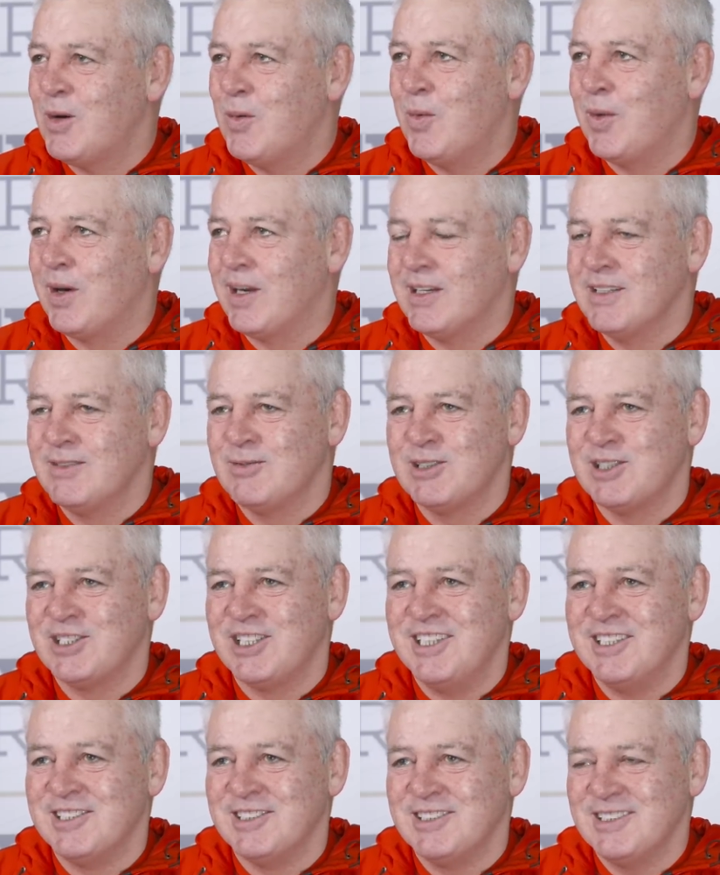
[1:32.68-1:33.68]
winger, which
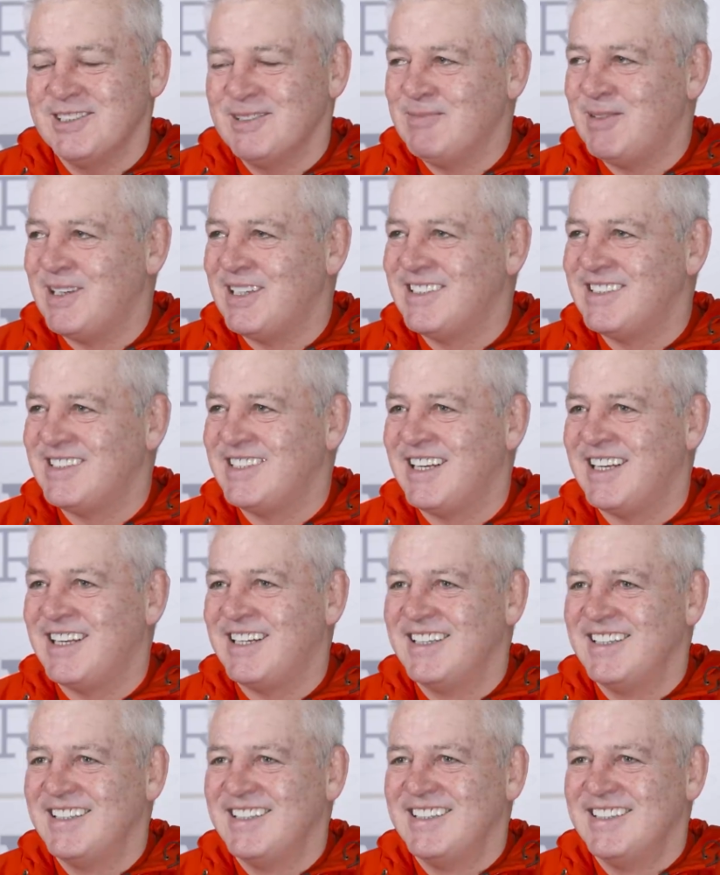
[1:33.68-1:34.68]
he isn't. But
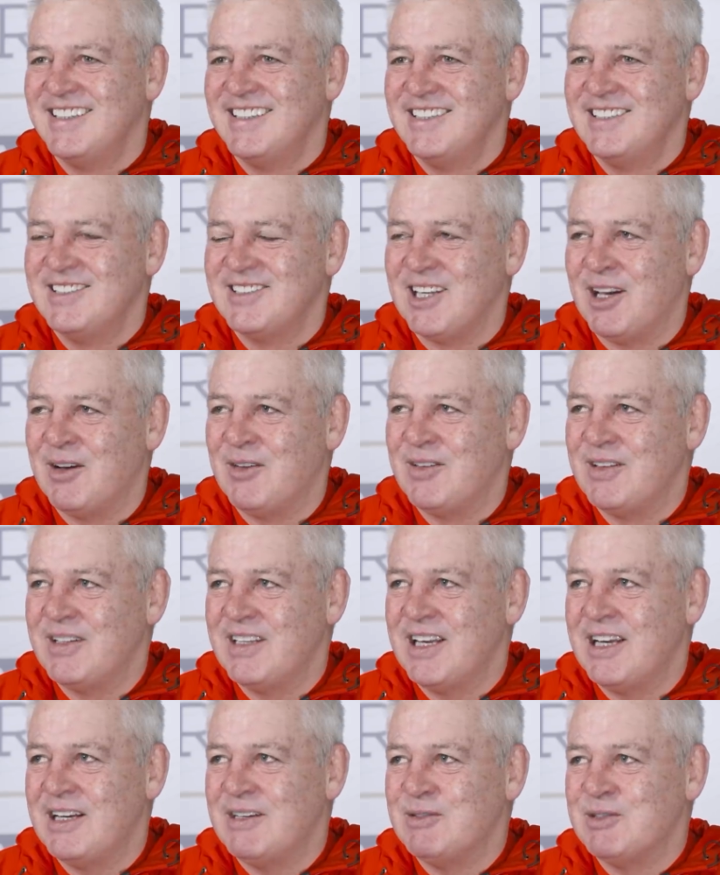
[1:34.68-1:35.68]
so
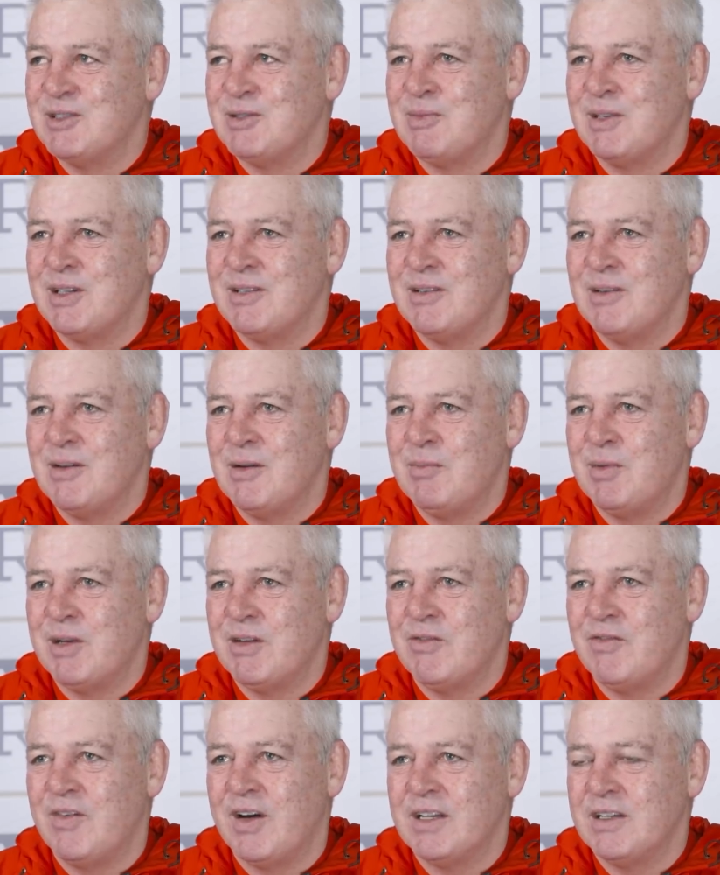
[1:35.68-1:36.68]
yeah, it was a bit
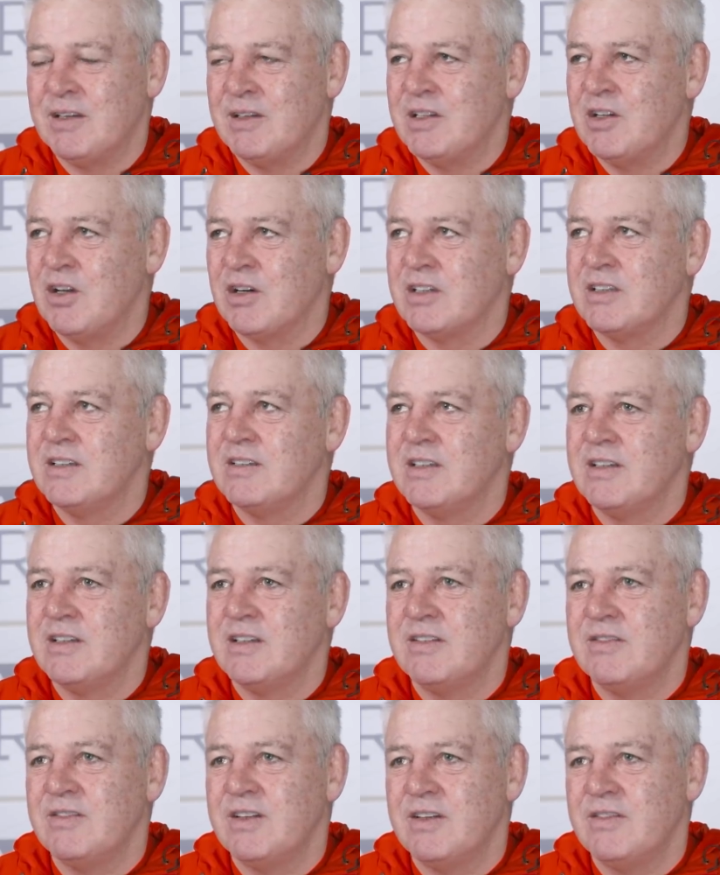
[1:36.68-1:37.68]
of fun. And look,
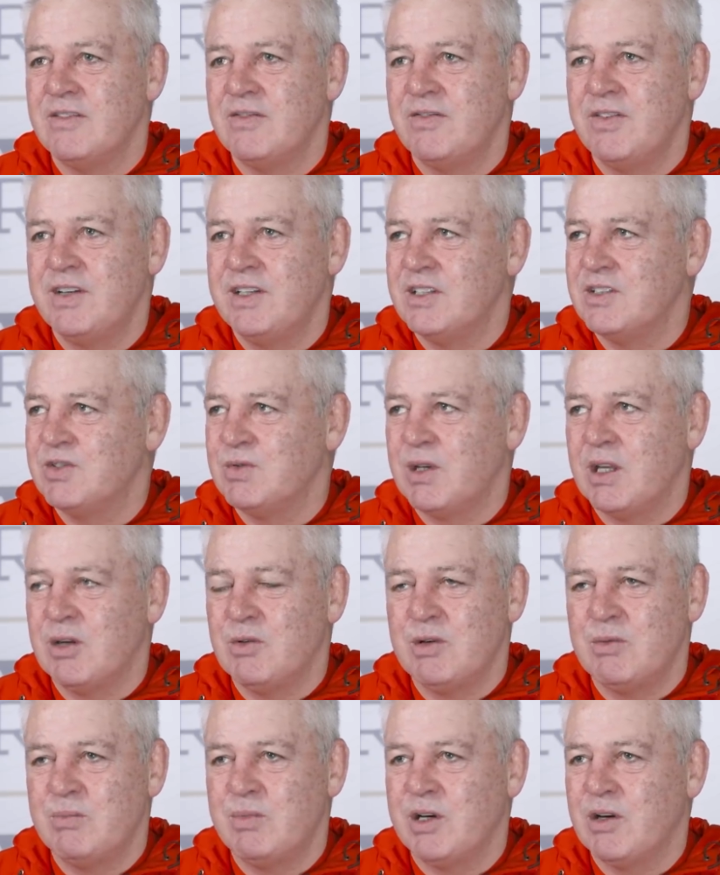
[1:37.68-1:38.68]
in fairness, you know,
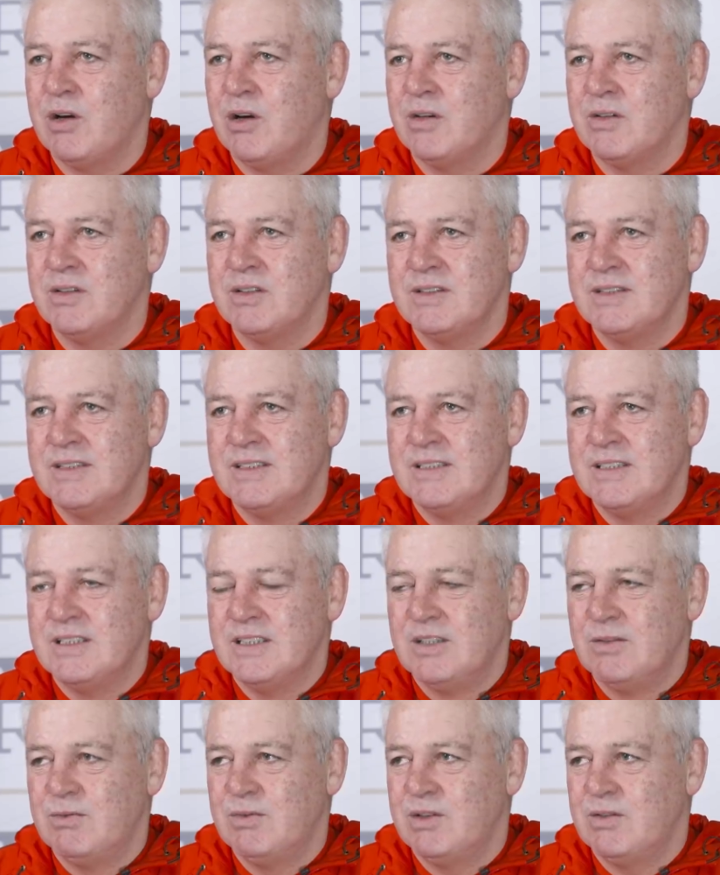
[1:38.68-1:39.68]

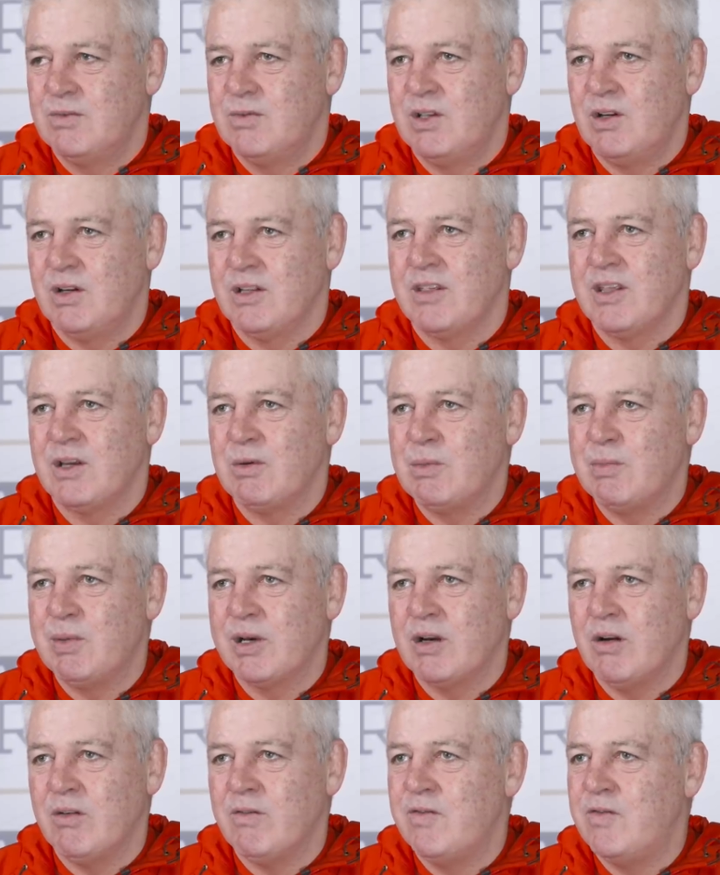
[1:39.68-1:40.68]
we like to think we
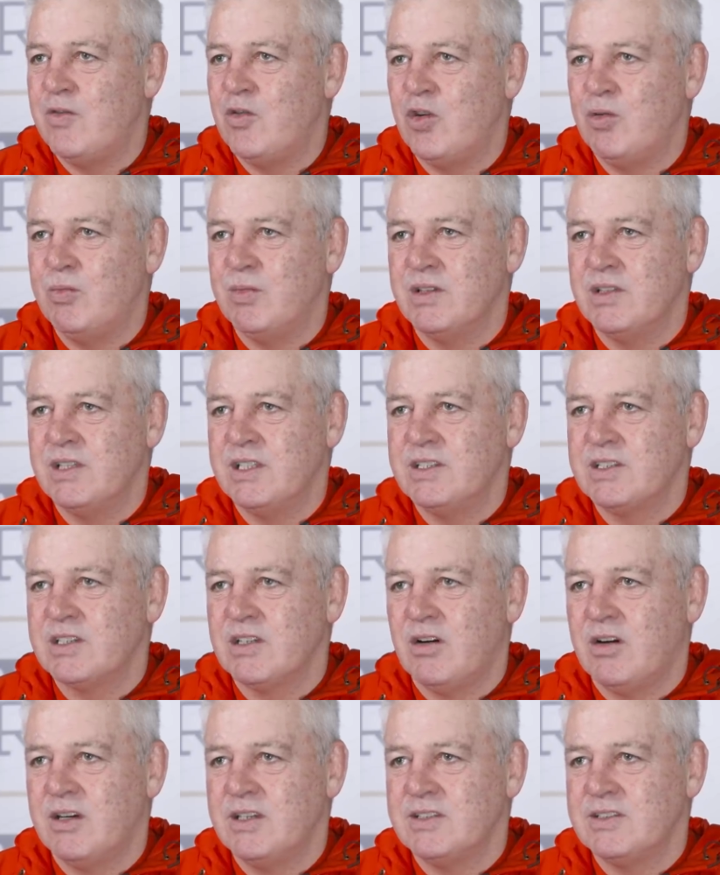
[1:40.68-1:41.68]
pick on form, and these
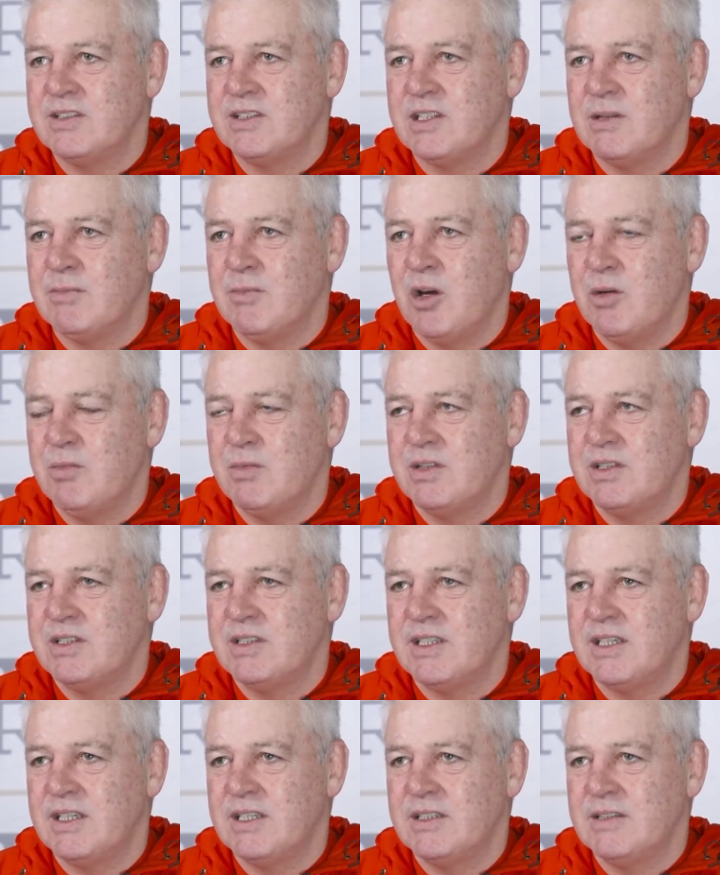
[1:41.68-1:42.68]
guys at the moment
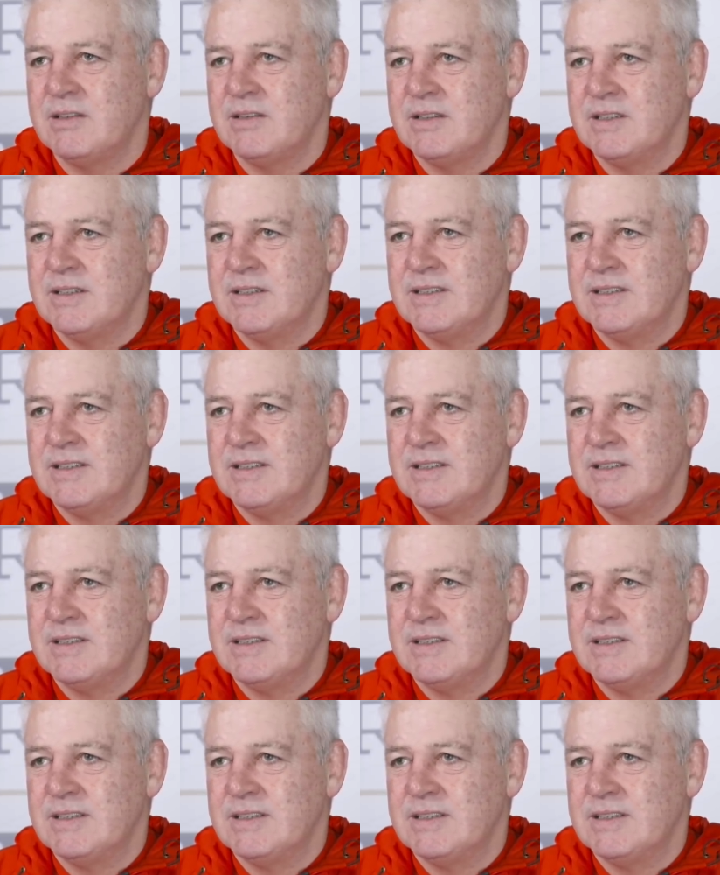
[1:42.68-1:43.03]
are